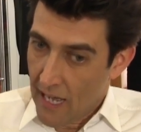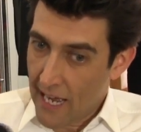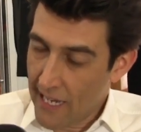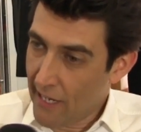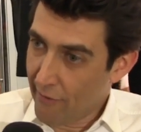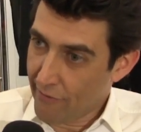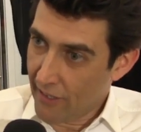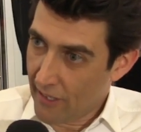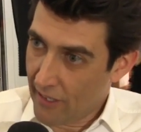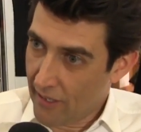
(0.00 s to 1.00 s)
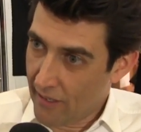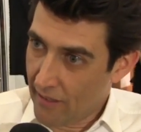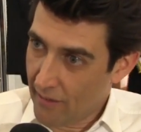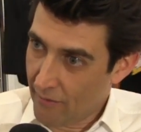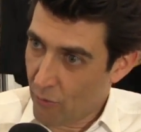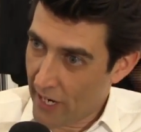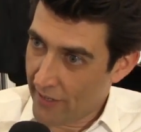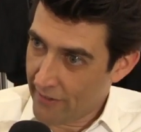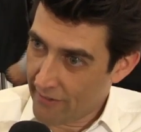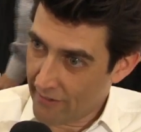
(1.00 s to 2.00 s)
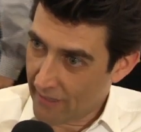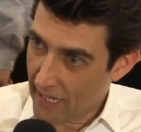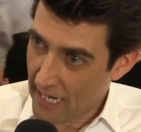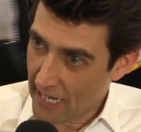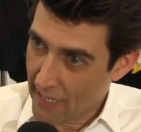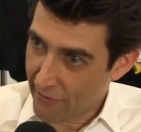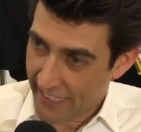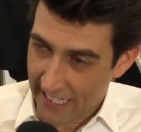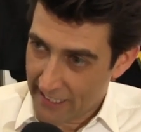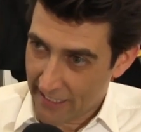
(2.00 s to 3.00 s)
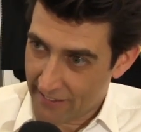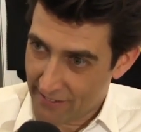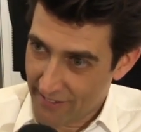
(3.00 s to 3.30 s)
I have I have a kid that